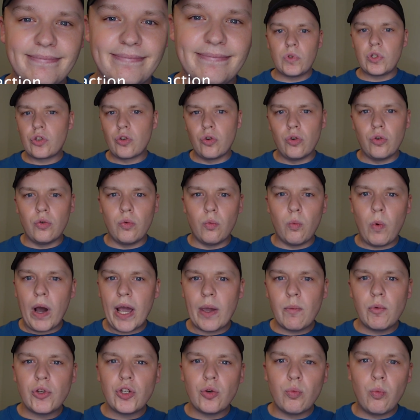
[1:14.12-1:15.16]
So why
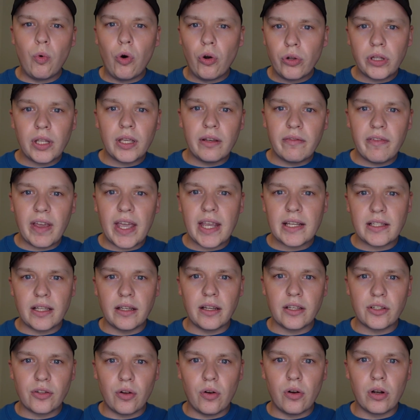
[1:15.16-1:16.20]
would you want to invest in the
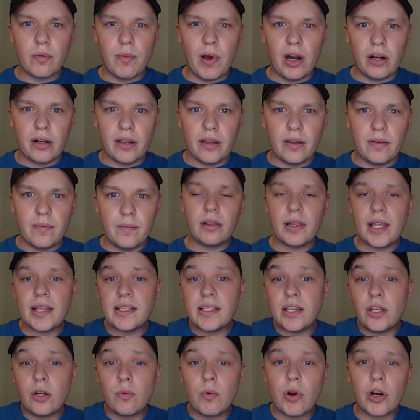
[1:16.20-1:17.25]
stock market? Let's
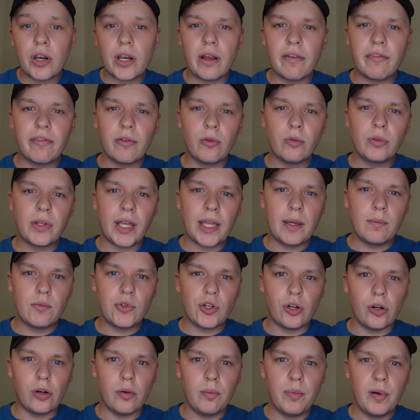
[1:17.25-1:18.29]
say you're working a full-time
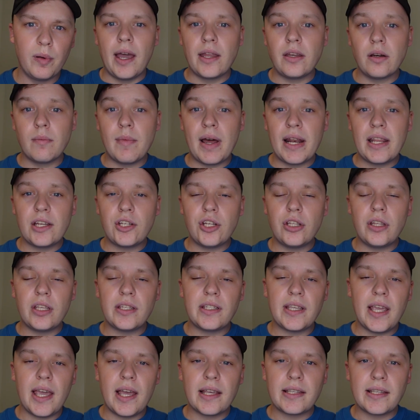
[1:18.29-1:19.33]
job and you're managing to
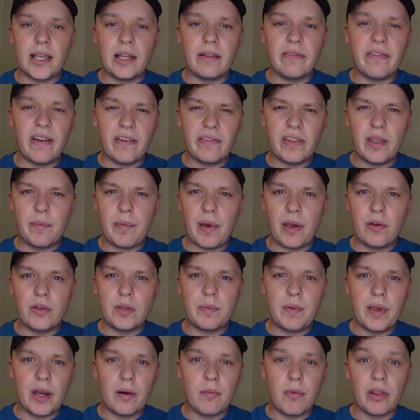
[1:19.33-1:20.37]
set aside £50
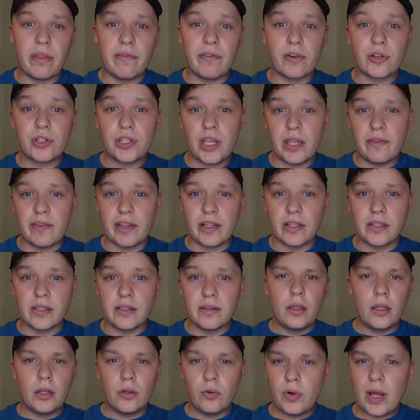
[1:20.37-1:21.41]
per month for savings.
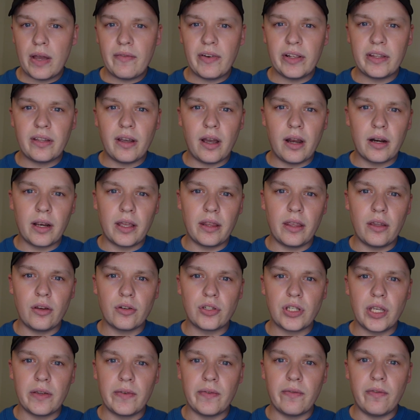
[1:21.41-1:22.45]
You don't have a target that you're
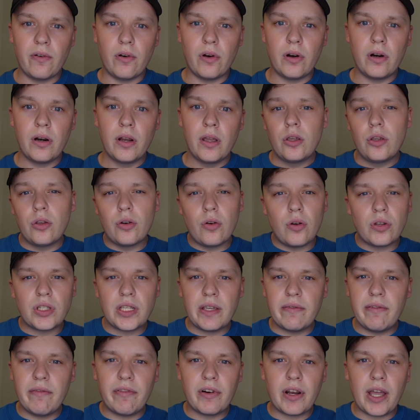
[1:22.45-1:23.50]
saving for. You're not
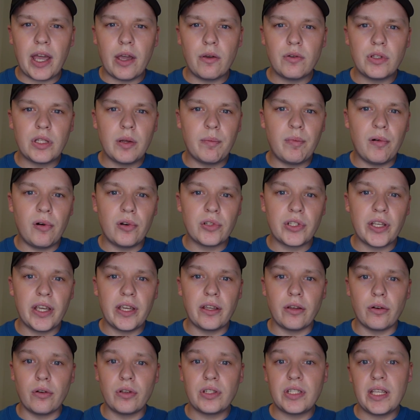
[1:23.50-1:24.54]
saving for a house deposit,
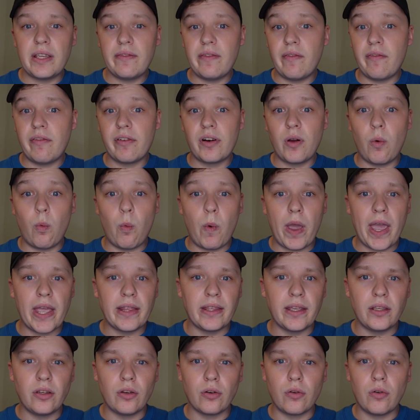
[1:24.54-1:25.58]
you're not saving for a
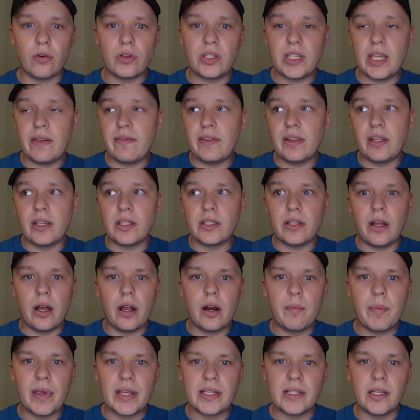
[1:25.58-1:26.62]
wedding, you're not saving to start a
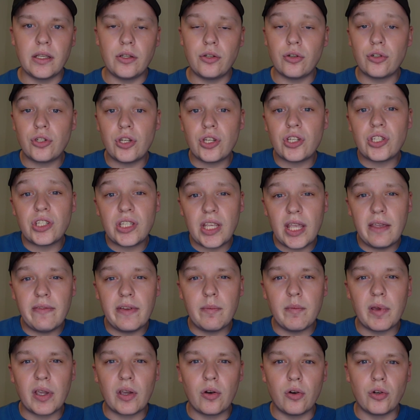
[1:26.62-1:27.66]
business, you're just saving
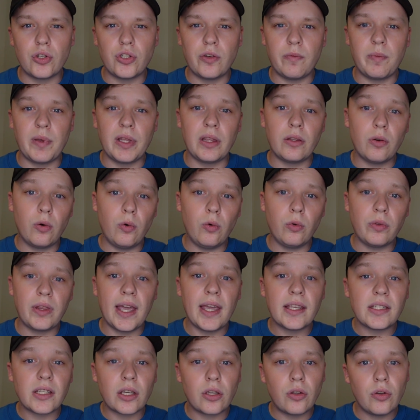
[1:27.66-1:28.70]
because you've been told that
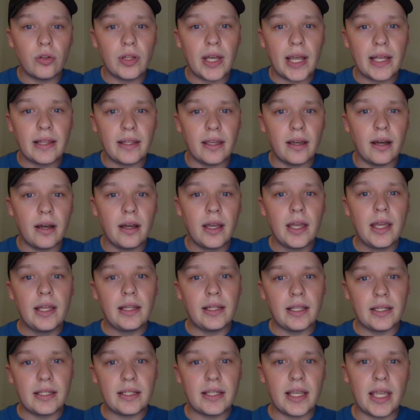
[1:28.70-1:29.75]
it's a good idea
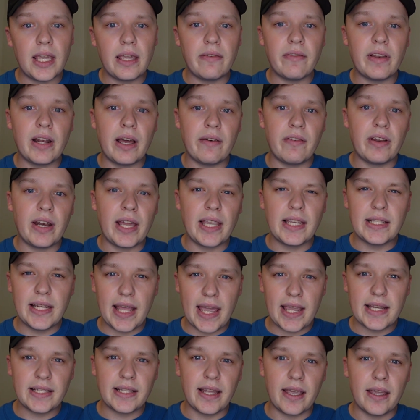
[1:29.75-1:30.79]
to save and have a nice
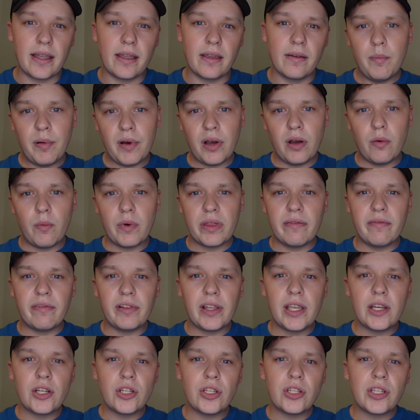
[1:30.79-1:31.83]
nest egg. But with
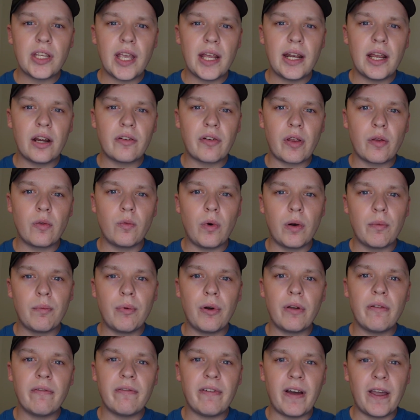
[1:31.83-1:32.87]
inflation sitting at around
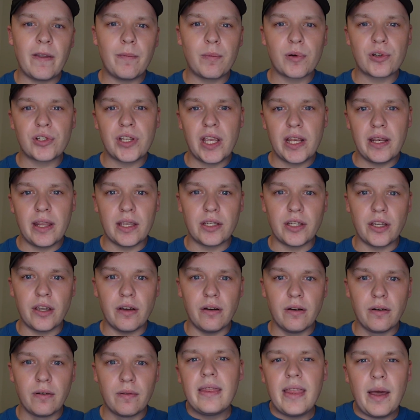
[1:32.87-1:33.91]
1.5% this
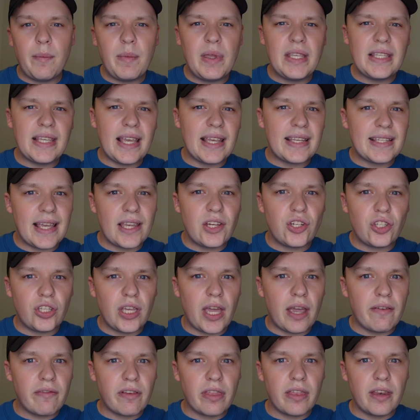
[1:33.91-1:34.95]
year, that means that essentially
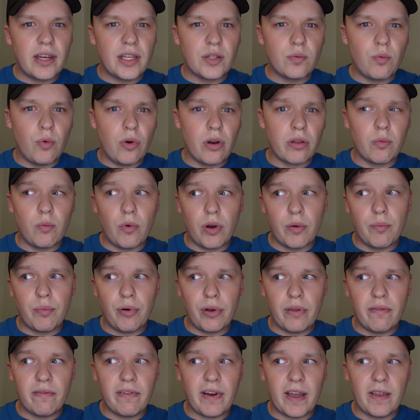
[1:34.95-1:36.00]
everything is worth
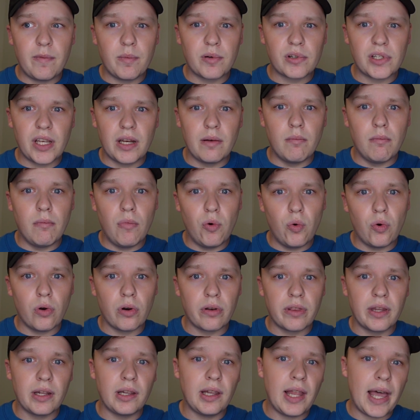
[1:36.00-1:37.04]
1.5% more
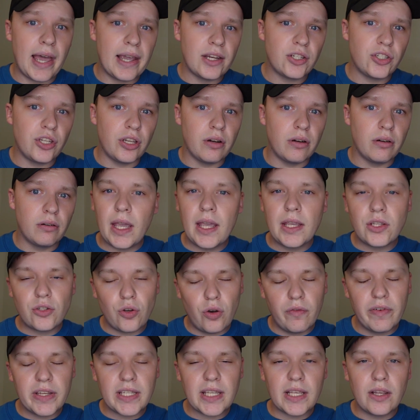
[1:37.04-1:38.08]
than last year. It's
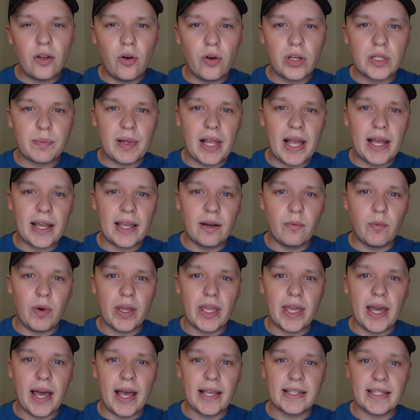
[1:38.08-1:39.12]
obviously not as black and
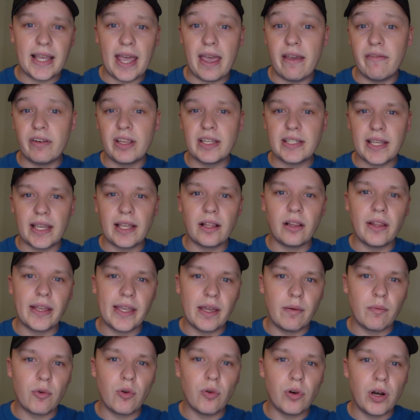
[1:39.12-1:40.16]
white as every single
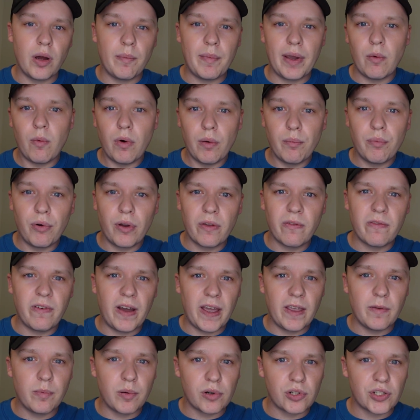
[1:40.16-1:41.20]
item going up by
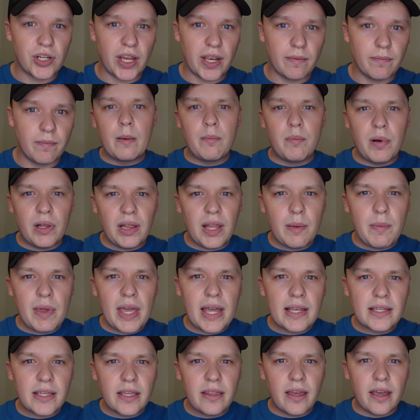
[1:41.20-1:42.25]
1.5%. But let me
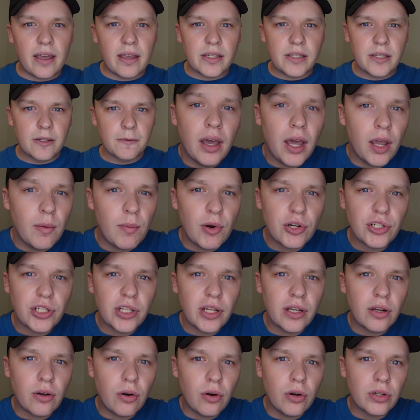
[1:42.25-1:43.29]
ask you this, how much did
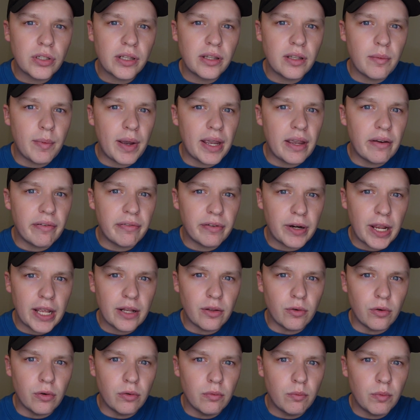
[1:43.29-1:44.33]
it cost to buy a
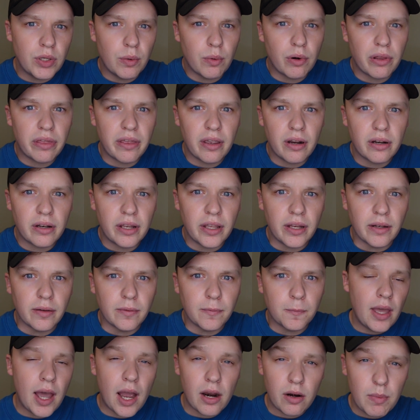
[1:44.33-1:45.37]
Freddo when you were 13?
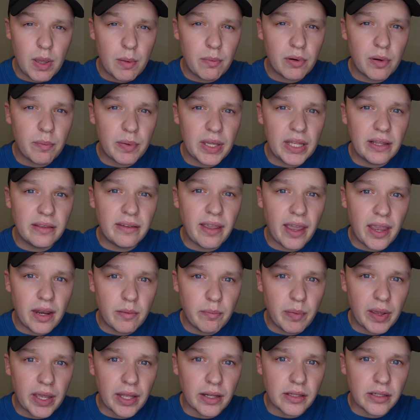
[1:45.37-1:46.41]
I remember it being 10
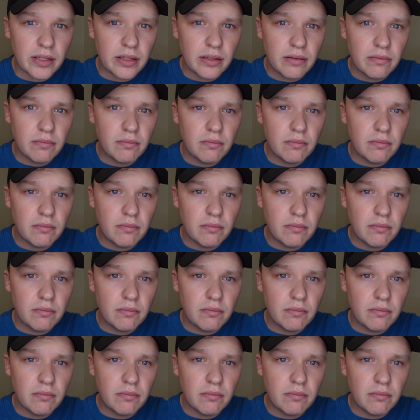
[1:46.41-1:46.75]
pence.